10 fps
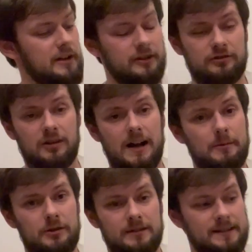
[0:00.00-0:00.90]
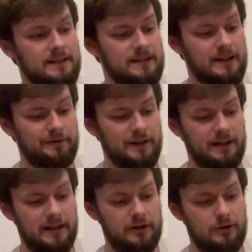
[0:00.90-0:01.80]
it a try because this is
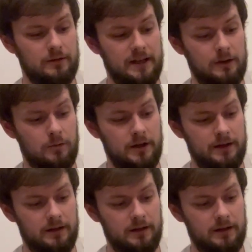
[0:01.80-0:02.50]
definitely a unique one.